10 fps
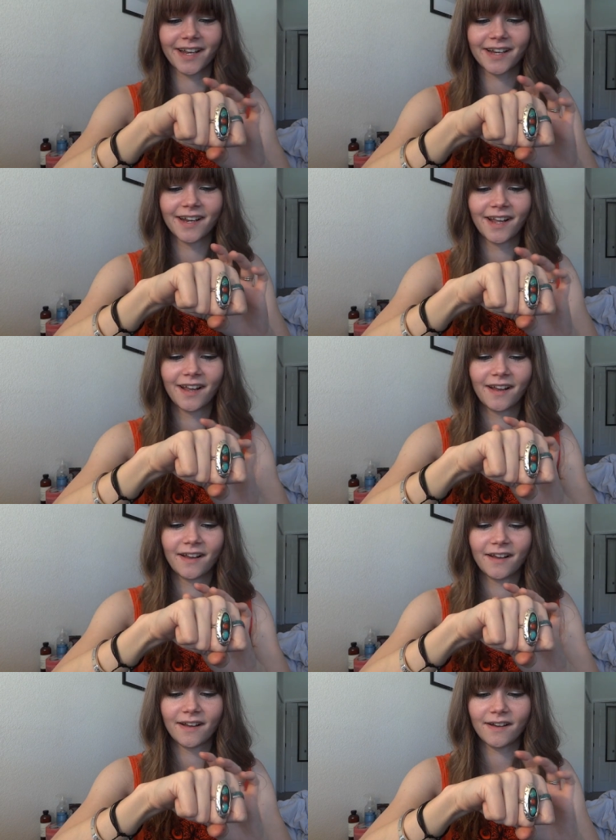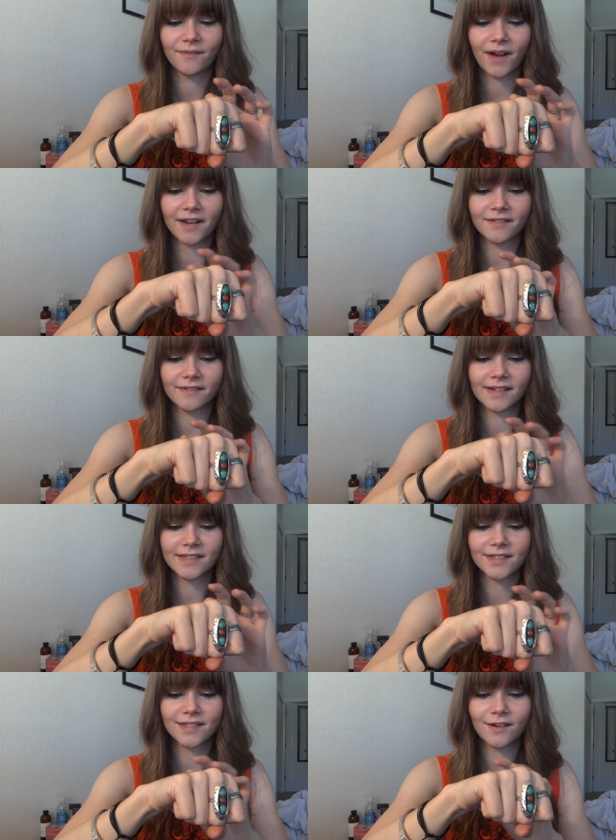and I don't
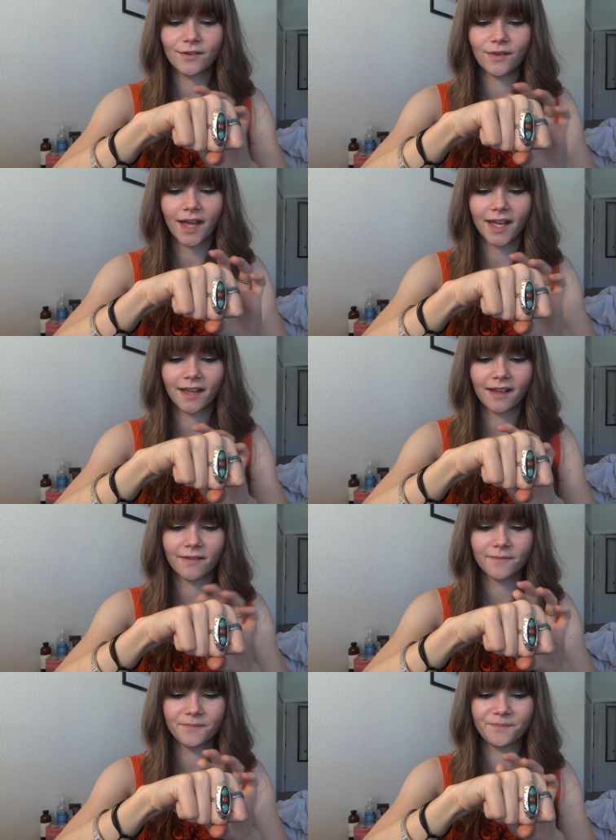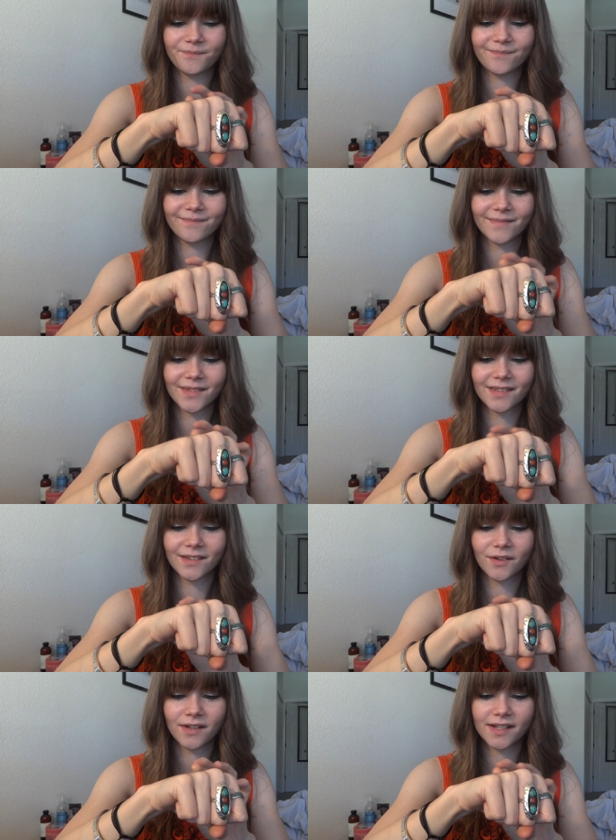it's so like
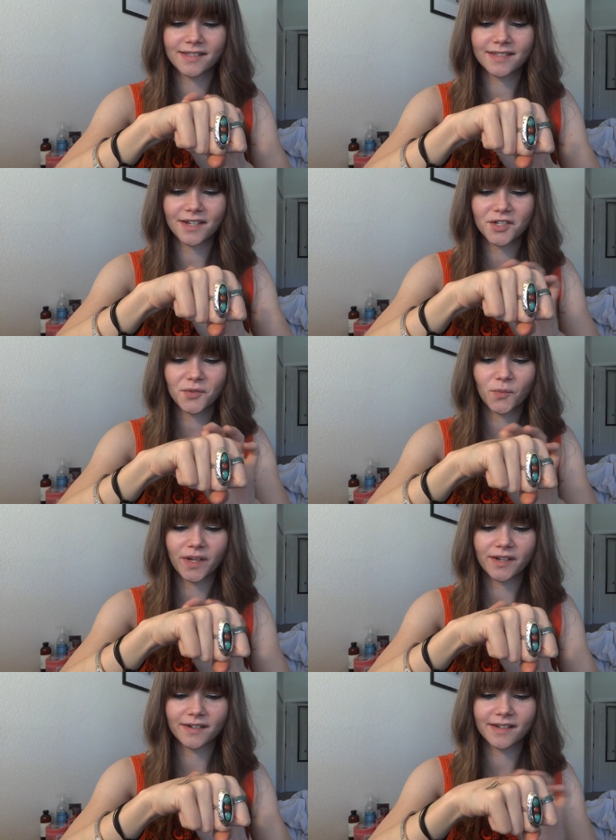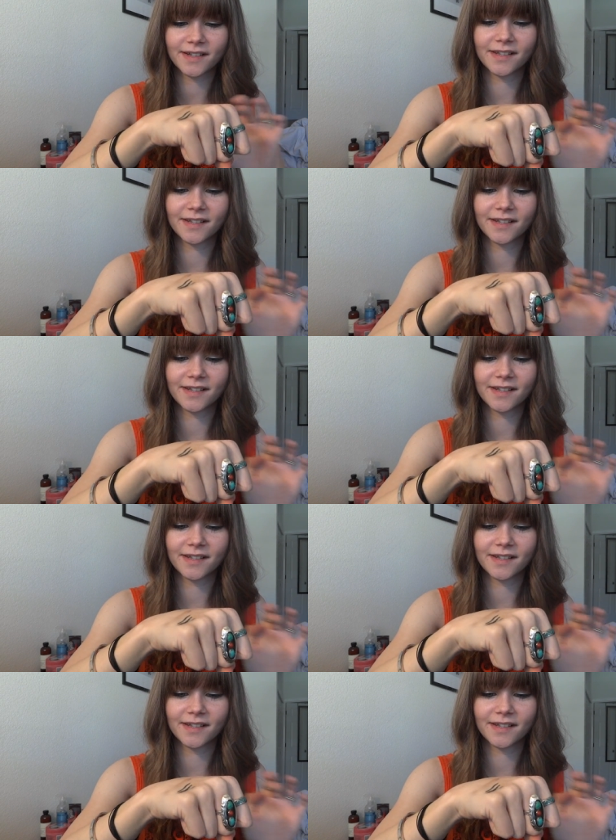it's such a weird